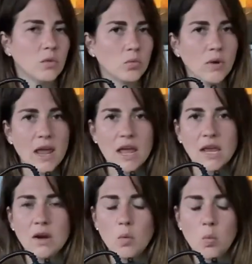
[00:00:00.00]

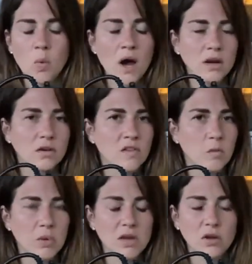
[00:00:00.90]
rain, water
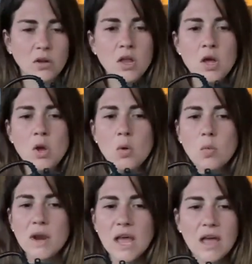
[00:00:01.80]
spill,
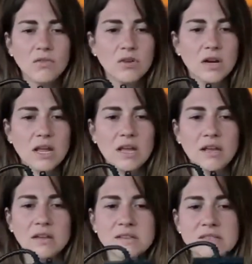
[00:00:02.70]
whatever it
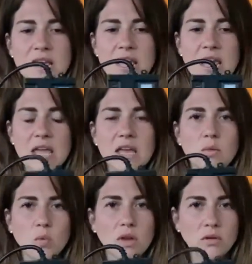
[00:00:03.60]
is, it
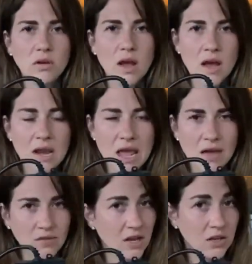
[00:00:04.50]
will not
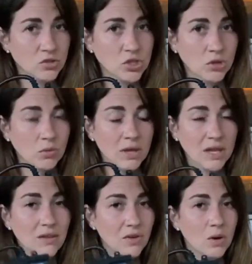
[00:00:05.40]
have an issue
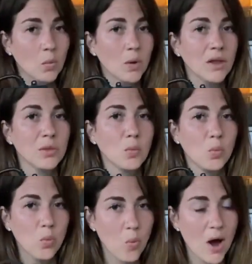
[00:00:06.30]
even with
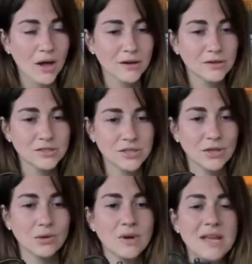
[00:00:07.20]
water
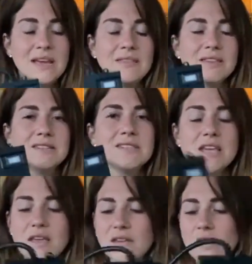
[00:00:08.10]
too. This
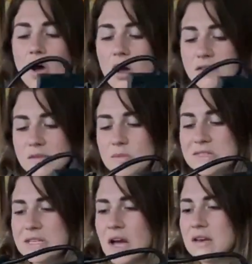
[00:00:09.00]
thing is awesome.
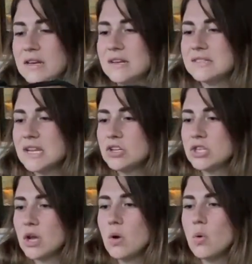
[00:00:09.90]
It's got an
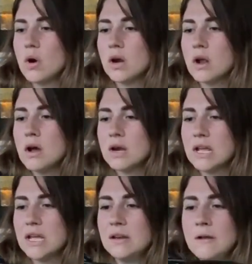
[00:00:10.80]
extension cord on
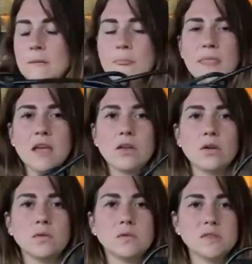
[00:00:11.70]
it. It
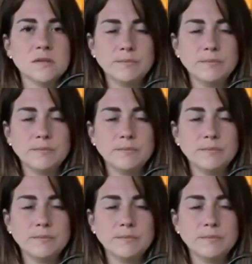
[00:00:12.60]
goes